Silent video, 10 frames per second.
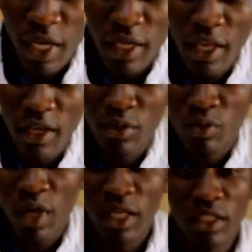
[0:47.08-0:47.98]
can
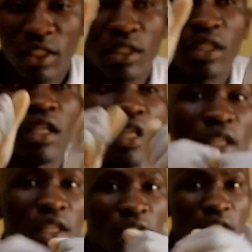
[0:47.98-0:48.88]
extract
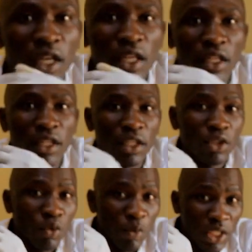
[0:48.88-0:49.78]
3
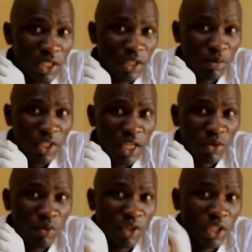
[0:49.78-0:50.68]
cubic centimeters
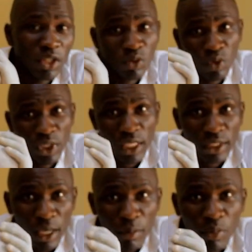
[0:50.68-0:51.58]
of each water
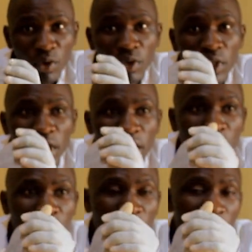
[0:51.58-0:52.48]
sample. Then
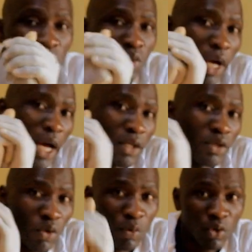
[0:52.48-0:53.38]
we try to add
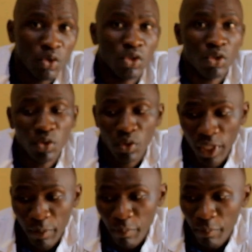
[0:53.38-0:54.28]
soap solution to
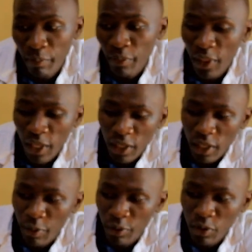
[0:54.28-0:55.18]
them.
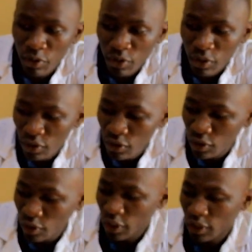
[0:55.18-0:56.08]
Here we go.
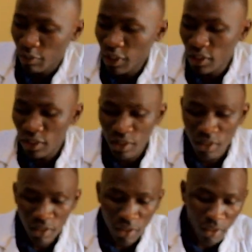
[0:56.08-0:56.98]
So it
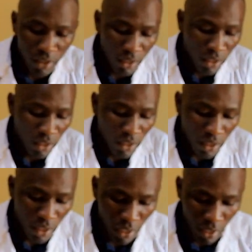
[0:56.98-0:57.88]
means
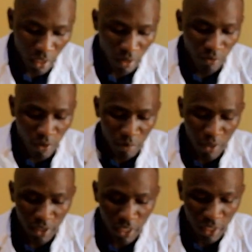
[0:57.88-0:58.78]
if I
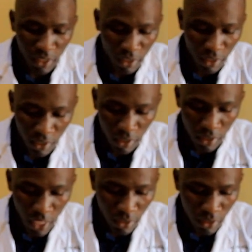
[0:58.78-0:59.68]
measure 3,
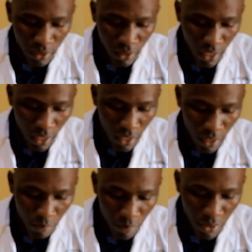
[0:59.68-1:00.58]
that is
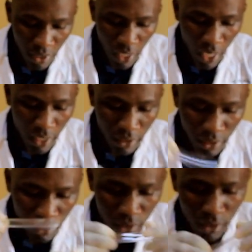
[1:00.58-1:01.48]
A, B, and
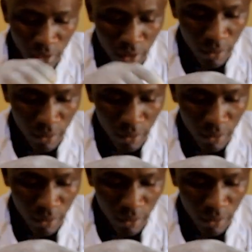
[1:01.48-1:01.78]
C.